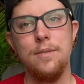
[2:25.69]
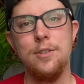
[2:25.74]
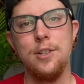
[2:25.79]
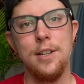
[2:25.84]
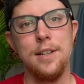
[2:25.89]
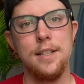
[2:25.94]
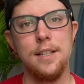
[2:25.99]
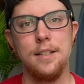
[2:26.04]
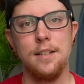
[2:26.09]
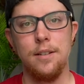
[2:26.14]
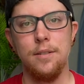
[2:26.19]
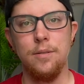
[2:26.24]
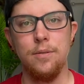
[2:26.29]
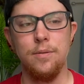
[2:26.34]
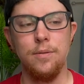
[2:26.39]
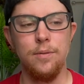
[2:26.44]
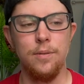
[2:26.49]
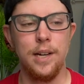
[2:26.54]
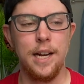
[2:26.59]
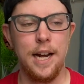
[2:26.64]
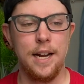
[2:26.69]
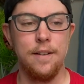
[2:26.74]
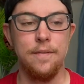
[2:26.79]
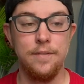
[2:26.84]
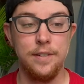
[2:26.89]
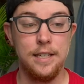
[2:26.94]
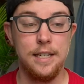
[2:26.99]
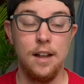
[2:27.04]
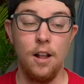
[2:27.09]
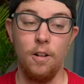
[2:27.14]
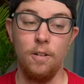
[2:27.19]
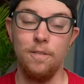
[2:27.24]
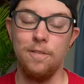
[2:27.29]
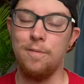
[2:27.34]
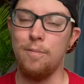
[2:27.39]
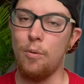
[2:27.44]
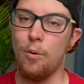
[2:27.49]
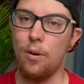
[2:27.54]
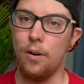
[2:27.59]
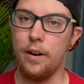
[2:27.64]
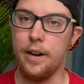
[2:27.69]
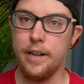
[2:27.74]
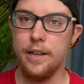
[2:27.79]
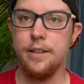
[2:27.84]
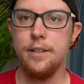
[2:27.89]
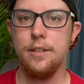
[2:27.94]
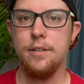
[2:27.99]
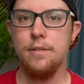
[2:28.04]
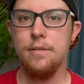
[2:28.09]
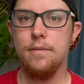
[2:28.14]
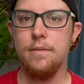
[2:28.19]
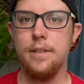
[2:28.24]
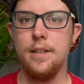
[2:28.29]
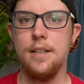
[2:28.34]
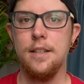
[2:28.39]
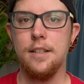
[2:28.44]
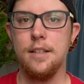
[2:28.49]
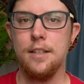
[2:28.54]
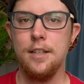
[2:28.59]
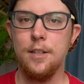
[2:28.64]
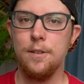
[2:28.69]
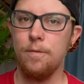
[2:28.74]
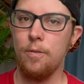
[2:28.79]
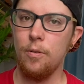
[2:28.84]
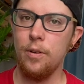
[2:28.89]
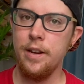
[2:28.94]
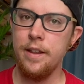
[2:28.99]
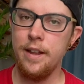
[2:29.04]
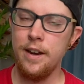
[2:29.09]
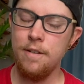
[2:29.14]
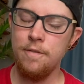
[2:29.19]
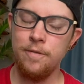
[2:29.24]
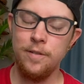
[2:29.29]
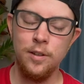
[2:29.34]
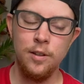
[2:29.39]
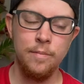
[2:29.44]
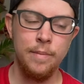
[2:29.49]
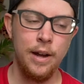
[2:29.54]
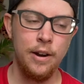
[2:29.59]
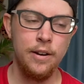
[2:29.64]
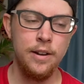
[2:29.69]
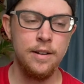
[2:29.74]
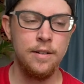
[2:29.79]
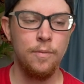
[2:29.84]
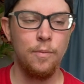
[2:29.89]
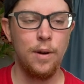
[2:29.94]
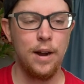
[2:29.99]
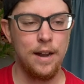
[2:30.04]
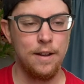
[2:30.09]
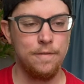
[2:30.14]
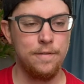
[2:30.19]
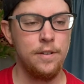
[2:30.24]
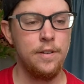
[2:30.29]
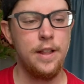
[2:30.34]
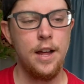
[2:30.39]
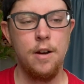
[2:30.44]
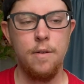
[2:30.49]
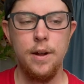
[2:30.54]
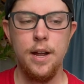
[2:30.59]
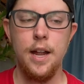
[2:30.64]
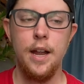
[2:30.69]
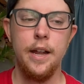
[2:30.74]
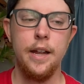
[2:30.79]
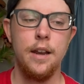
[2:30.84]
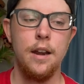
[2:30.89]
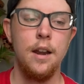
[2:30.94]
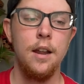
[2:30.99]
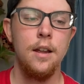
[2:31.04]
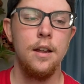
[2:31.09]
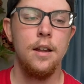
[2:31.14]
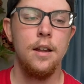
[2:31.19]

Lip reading: just to kind of delve more into this dysphoria that I feel about it and why I feel that way and